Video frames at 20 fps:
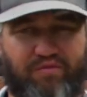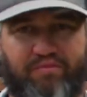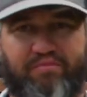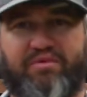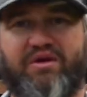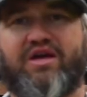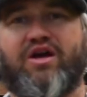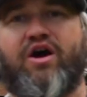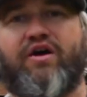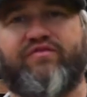
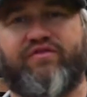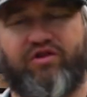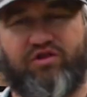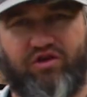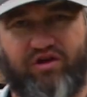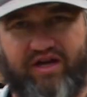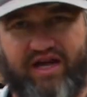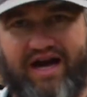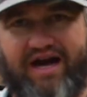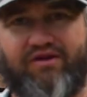be on the
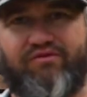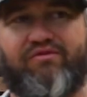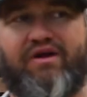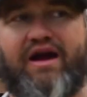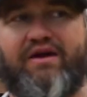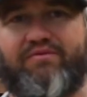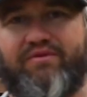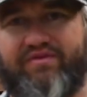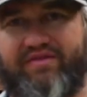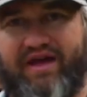lookout
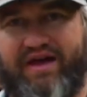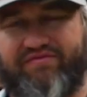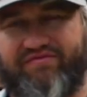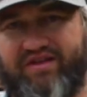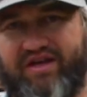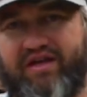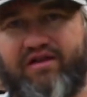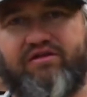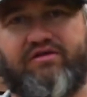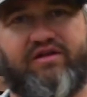right when that
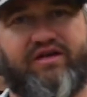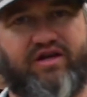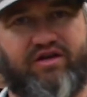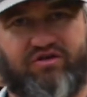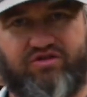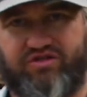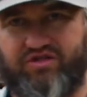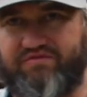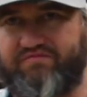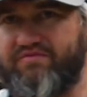thing
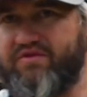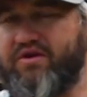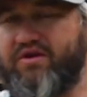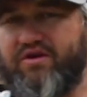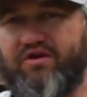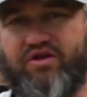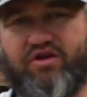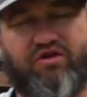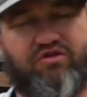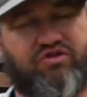clears.
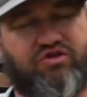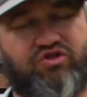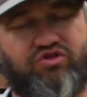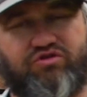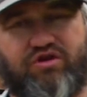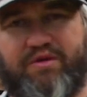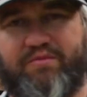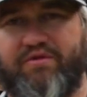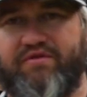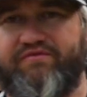The
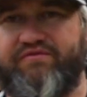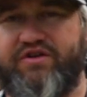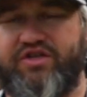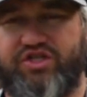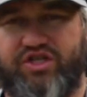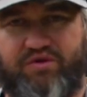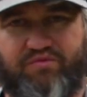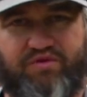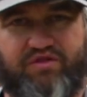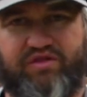streamer
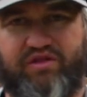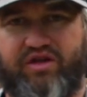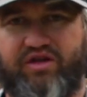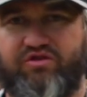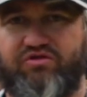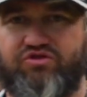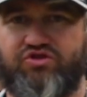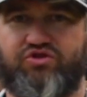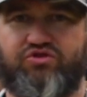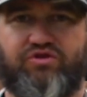fishing with
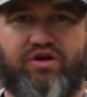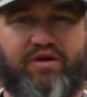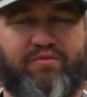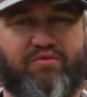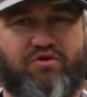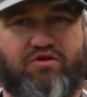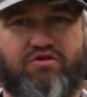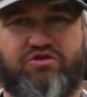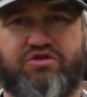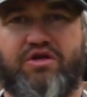little
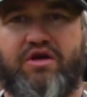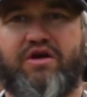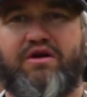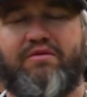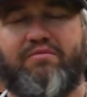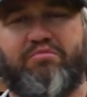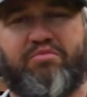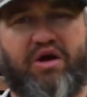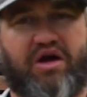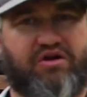streamers,
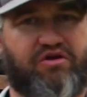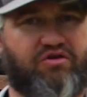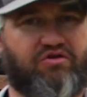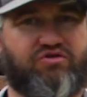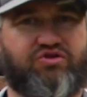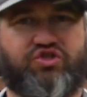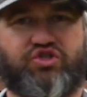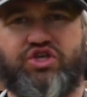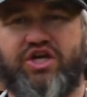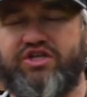
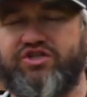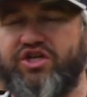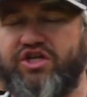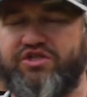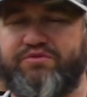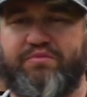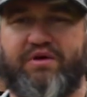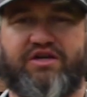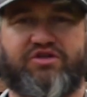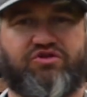buggers, JJ
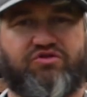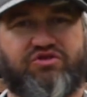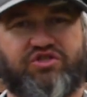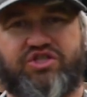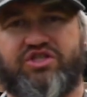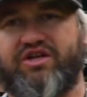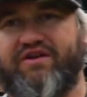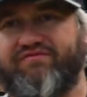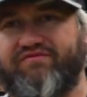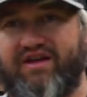specials,
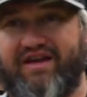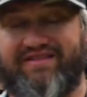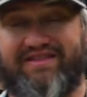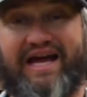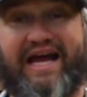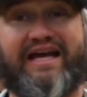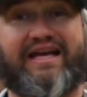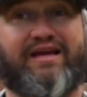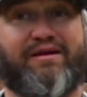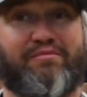stuff like
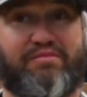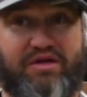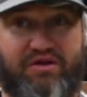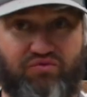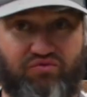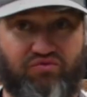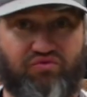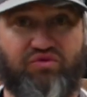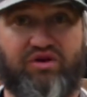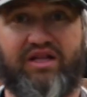that can
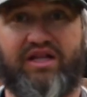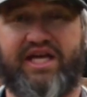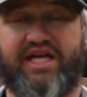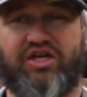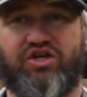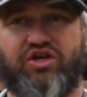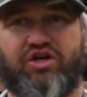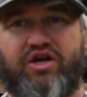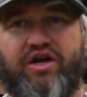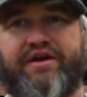be really
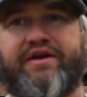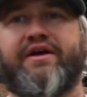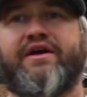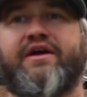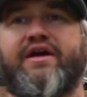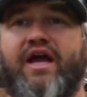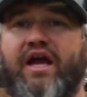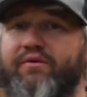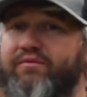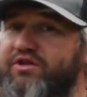good.
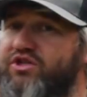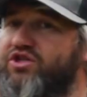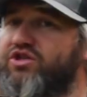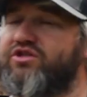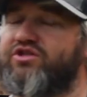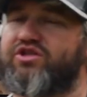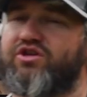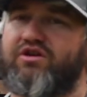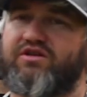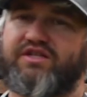And we should
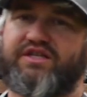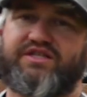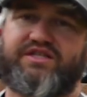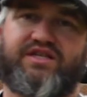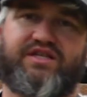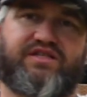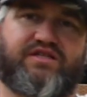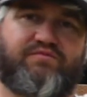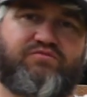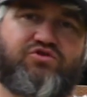start to
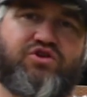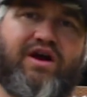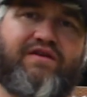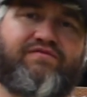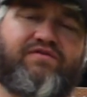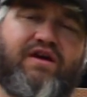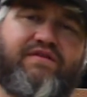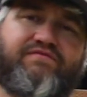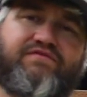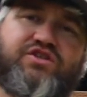see some dry
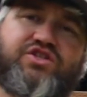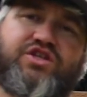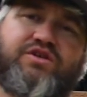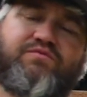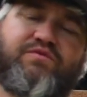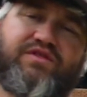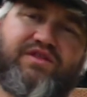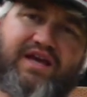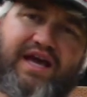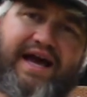fly
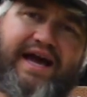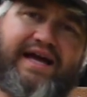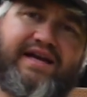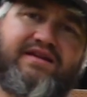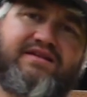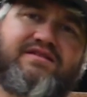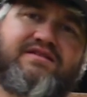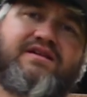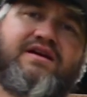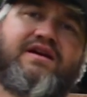fishing with
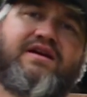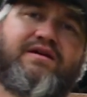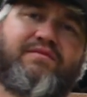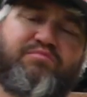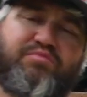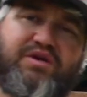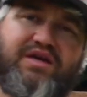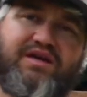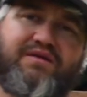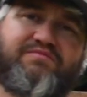caddis,
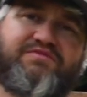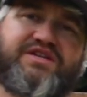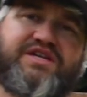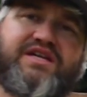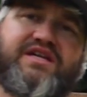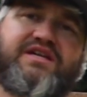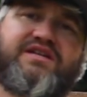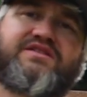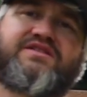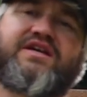
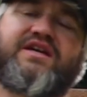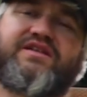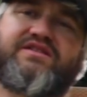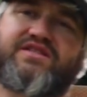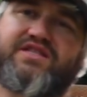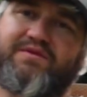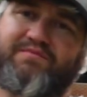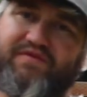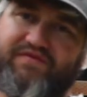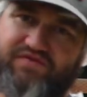PMDs, and
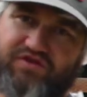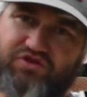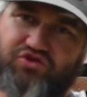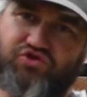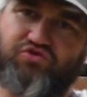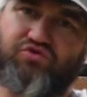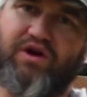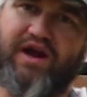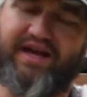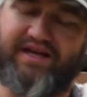some of the
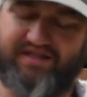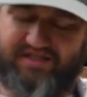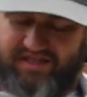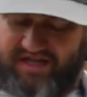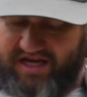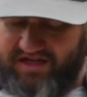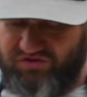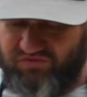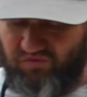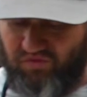drakes
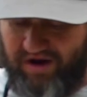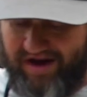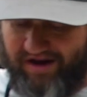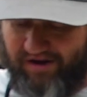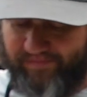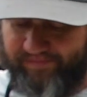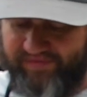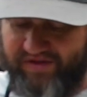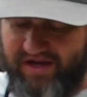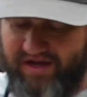as
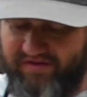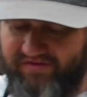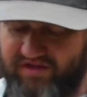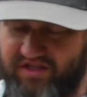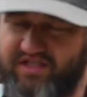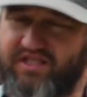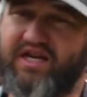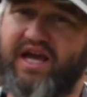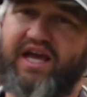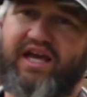well. The
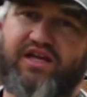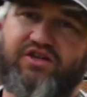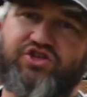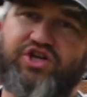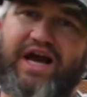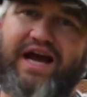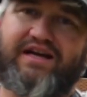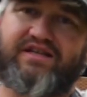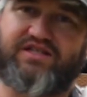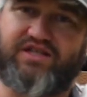Snake in
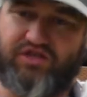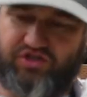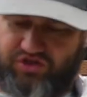Jackson,